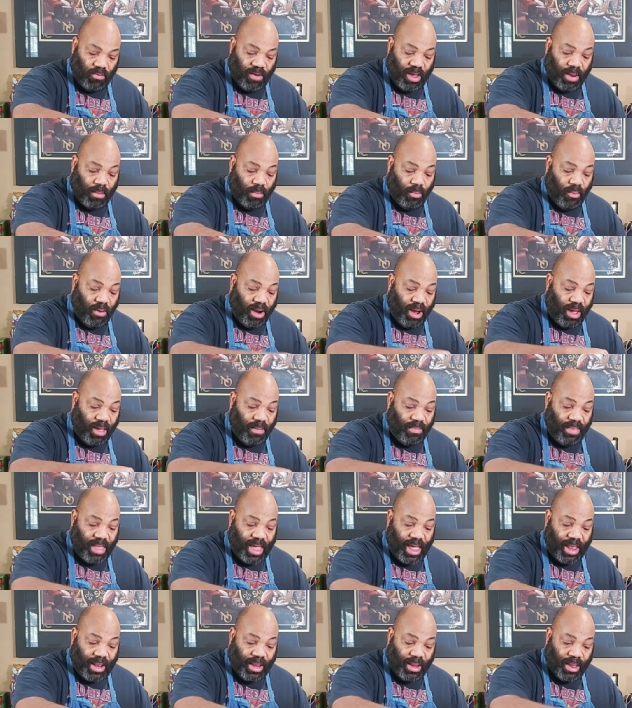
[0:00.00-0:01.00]
Try to break
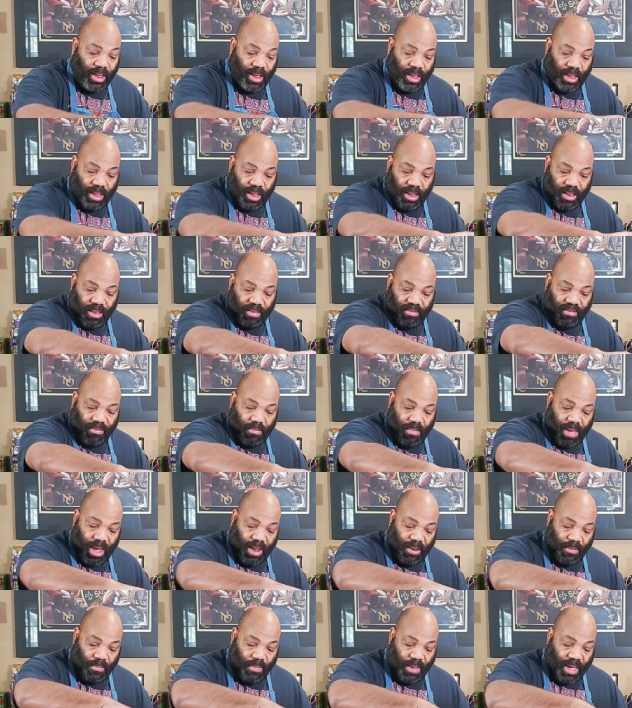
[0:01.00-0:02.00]
up that
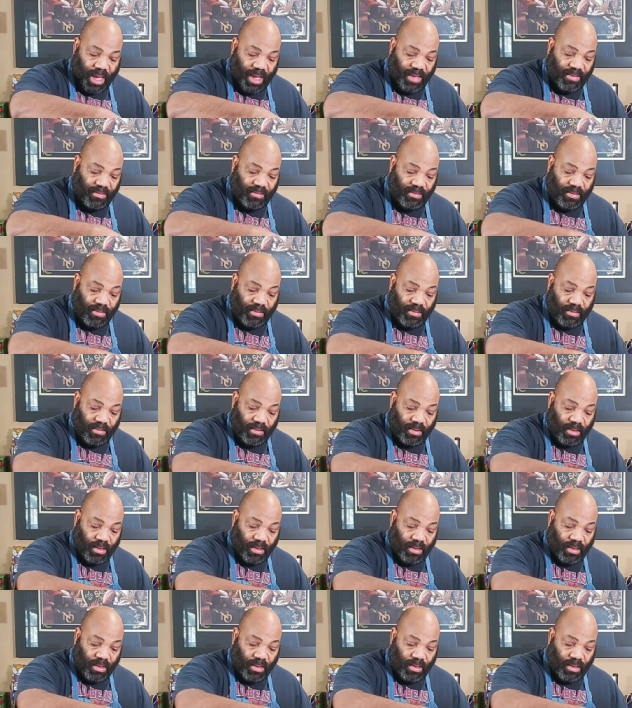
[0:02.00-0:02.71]
tomato paste.